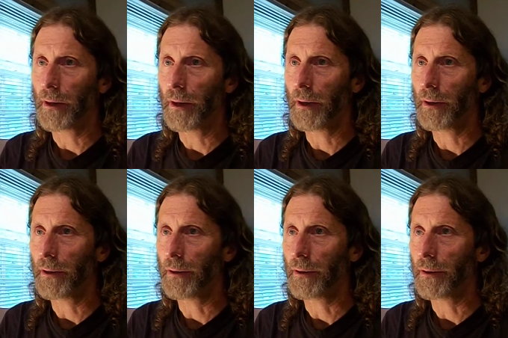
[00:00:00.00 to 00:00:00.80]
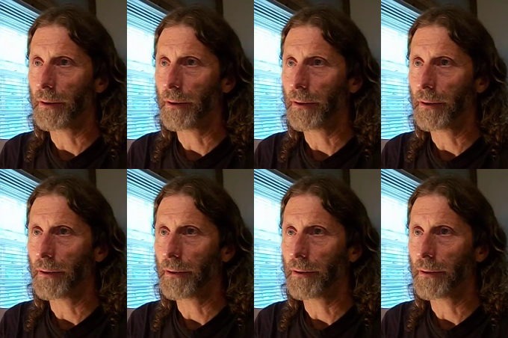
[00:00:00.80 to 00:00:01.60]
uh,
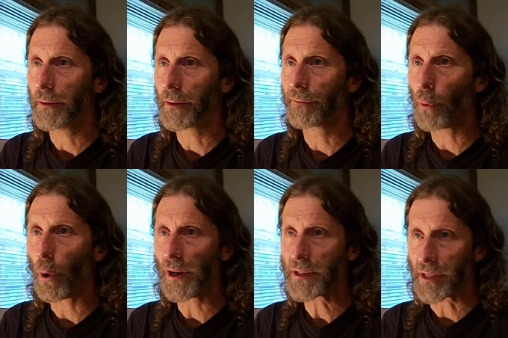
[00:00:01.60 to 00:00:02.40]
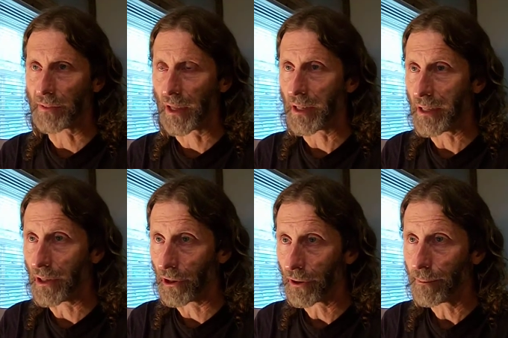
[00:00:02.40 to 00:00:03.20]
the voice that they
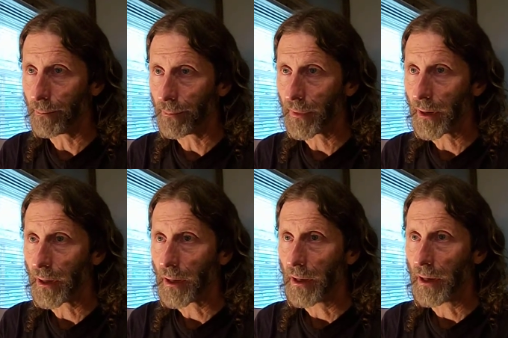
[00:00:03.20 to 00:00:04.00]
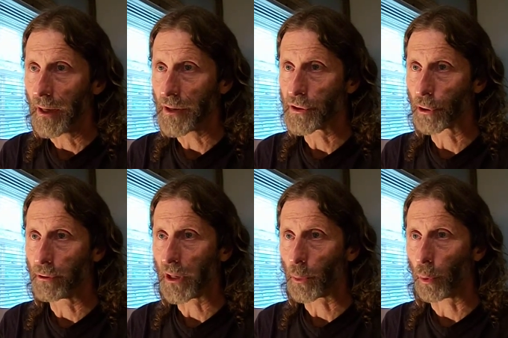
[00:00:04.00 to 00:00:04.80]
hear is the
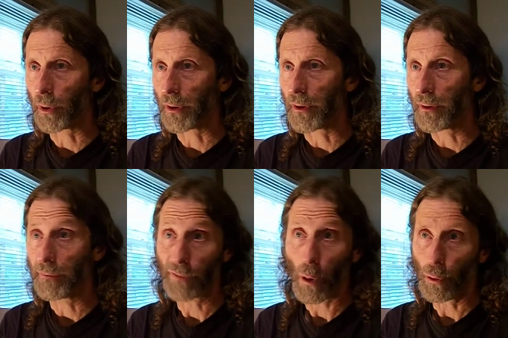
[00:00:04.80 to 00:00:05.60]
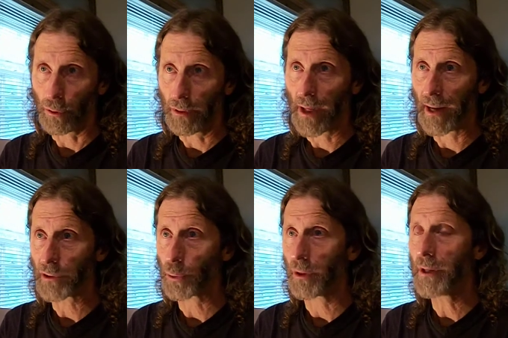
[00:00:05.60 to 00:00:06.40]
Greek word phone,
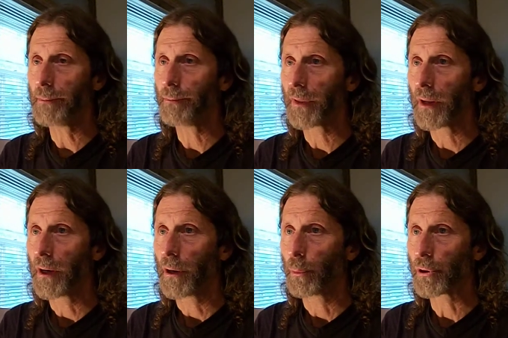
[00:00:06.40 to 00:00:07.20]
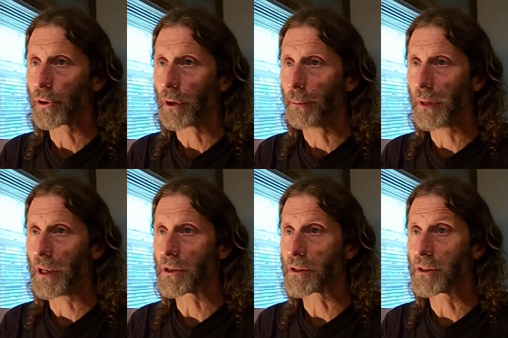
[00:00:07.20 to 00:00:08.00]
actually, which
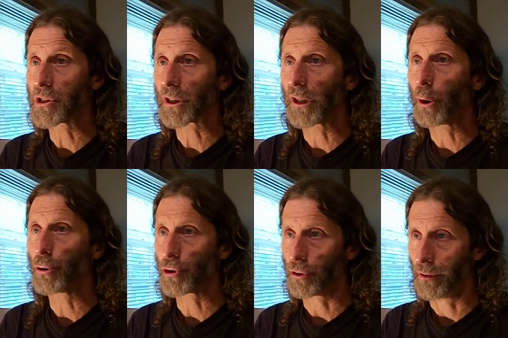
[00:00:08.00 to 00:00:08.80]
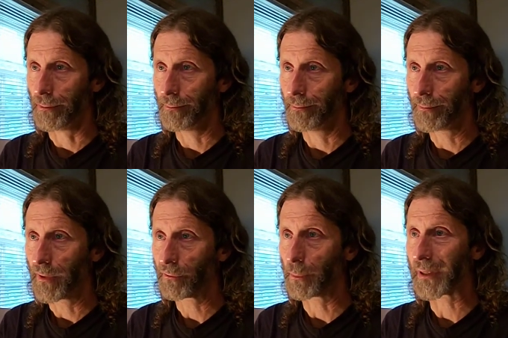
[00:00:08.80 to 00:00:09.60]
means disclosure
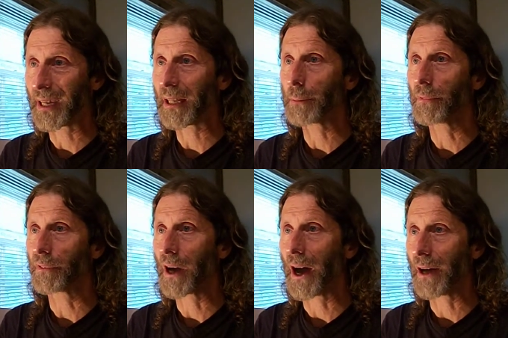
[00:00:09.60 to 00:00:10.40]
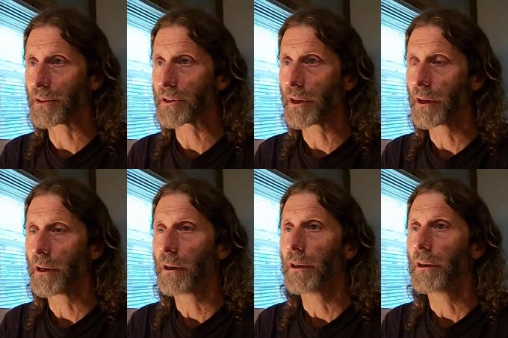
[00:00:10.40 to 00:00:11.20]
from the kingdom of God's
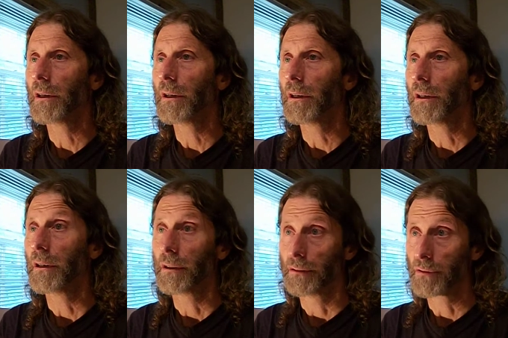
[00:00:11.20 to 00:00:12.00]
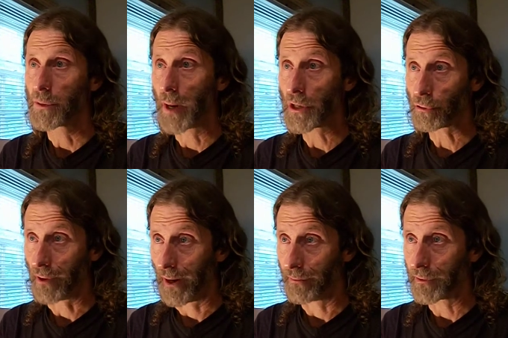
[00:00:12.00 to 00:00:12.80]

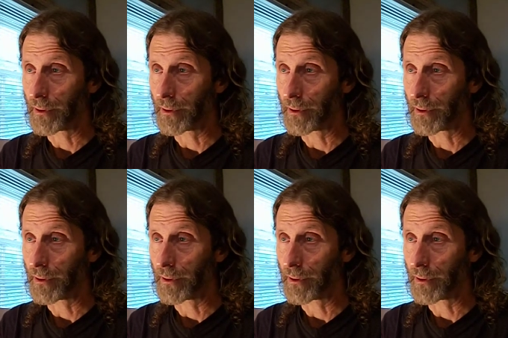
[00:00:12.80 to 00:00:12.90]
spacecraft.